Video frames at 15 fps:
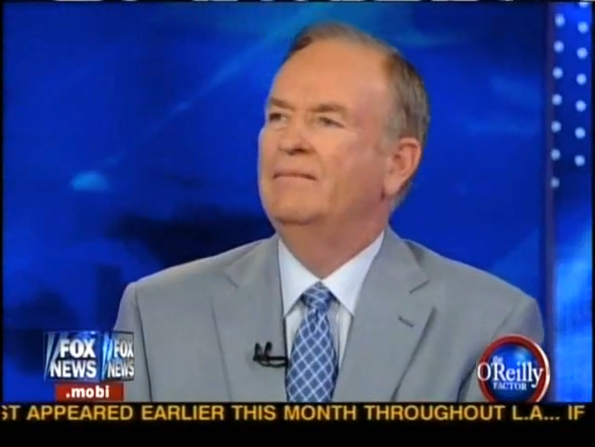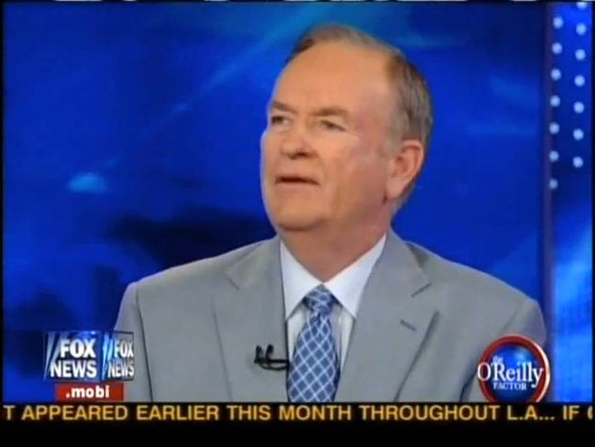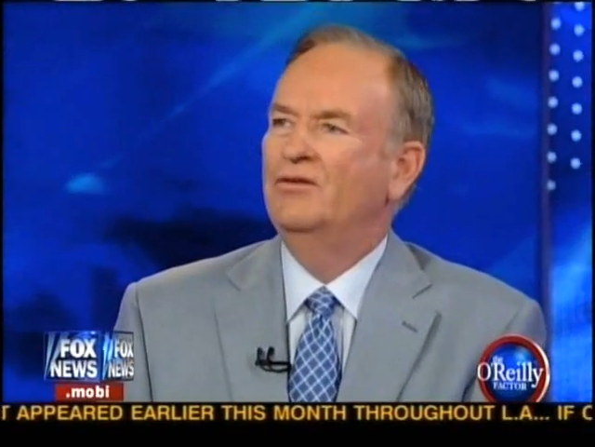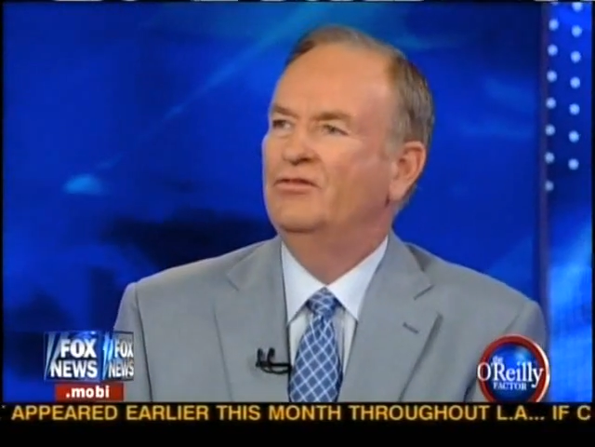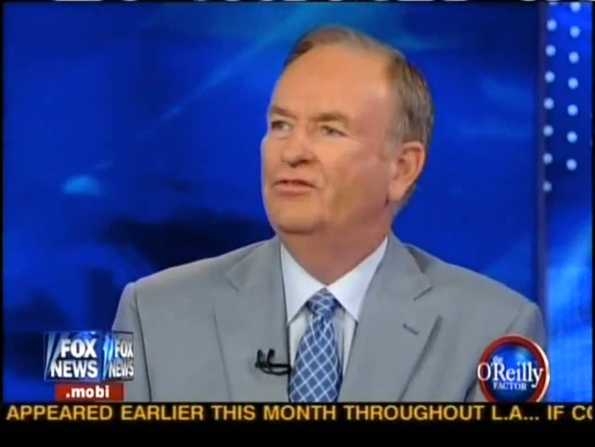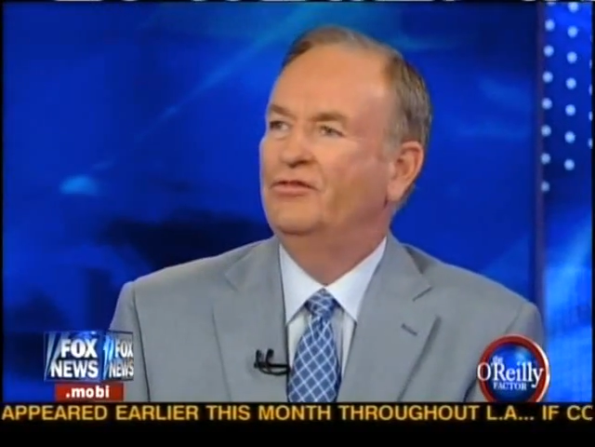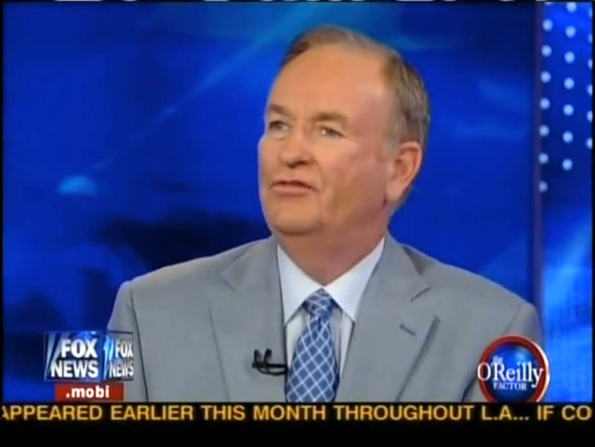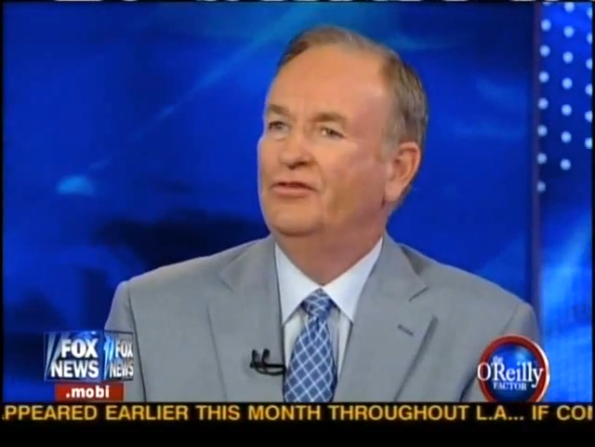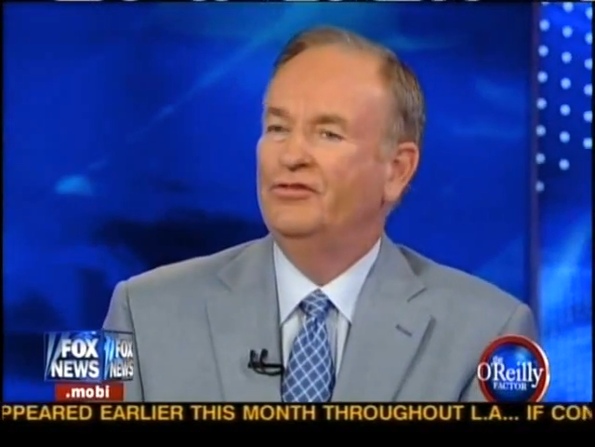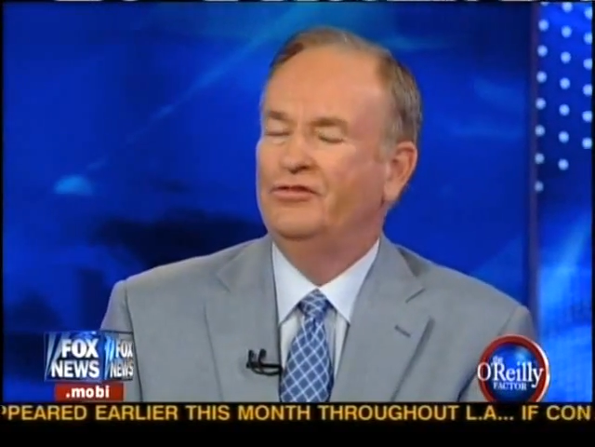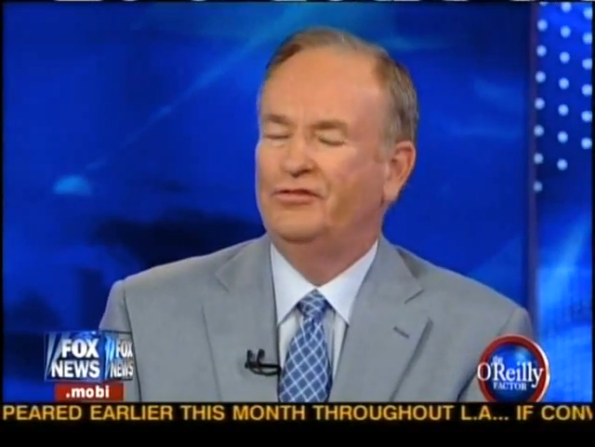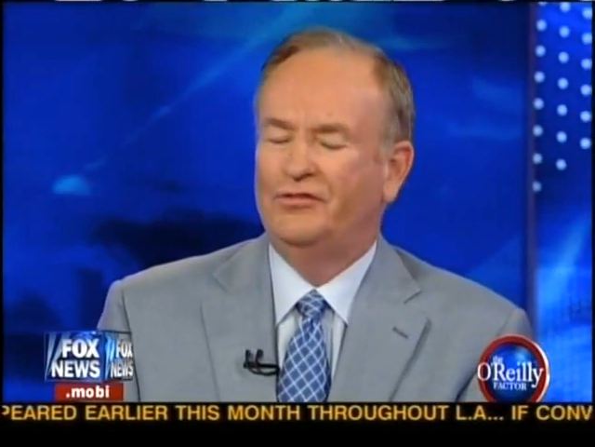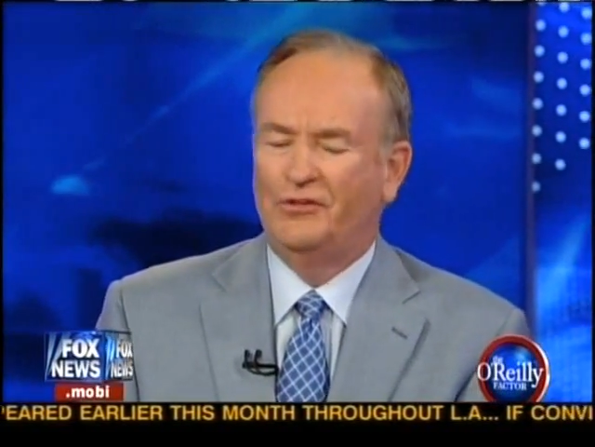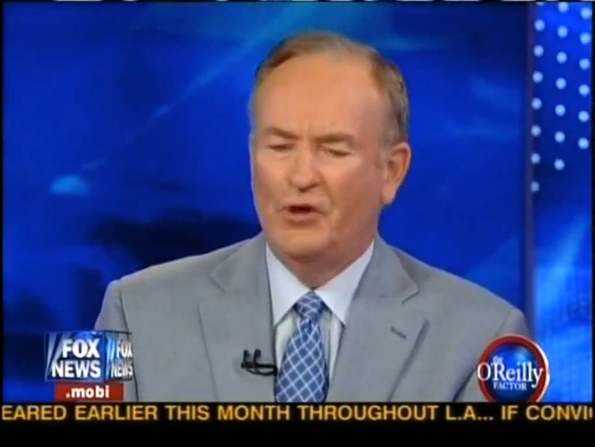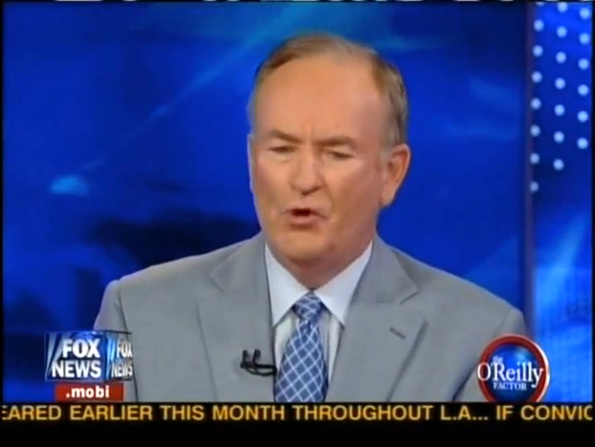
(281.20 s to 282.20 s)
is just
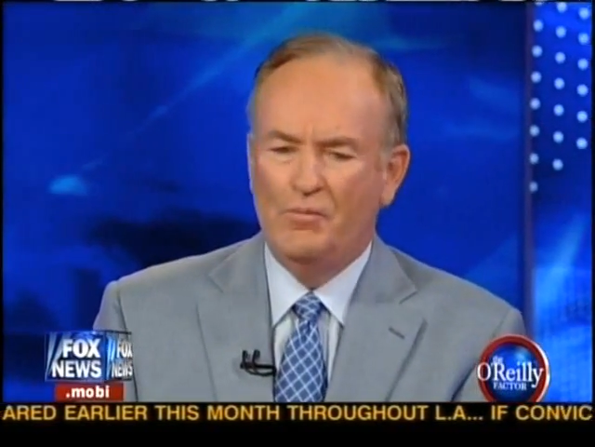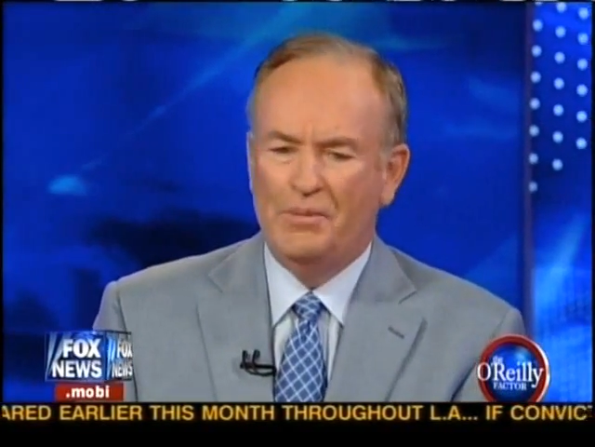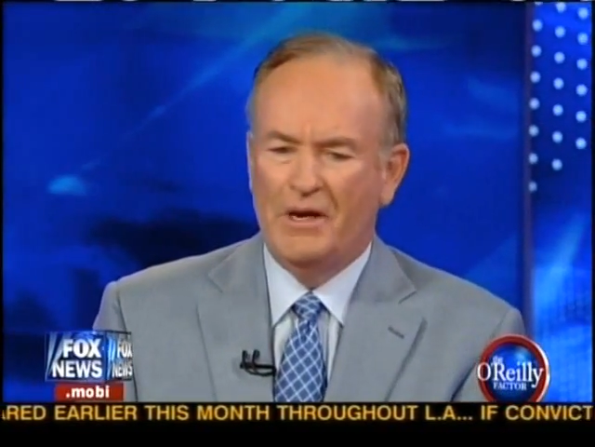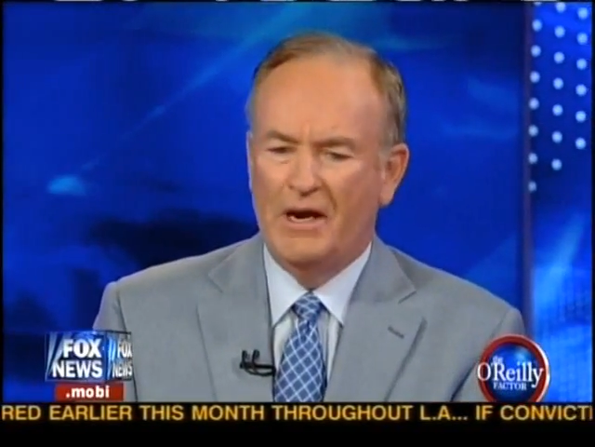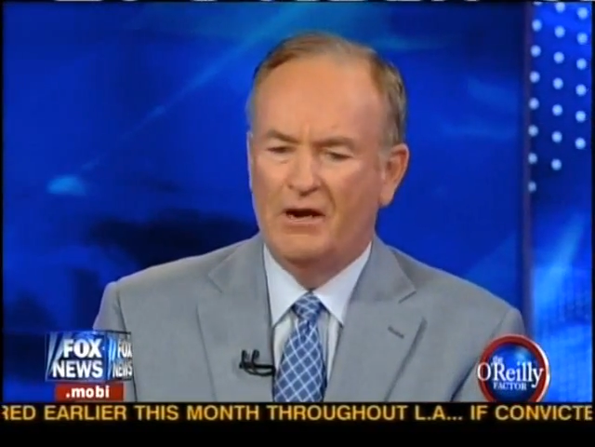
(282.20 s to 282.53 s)
stupid.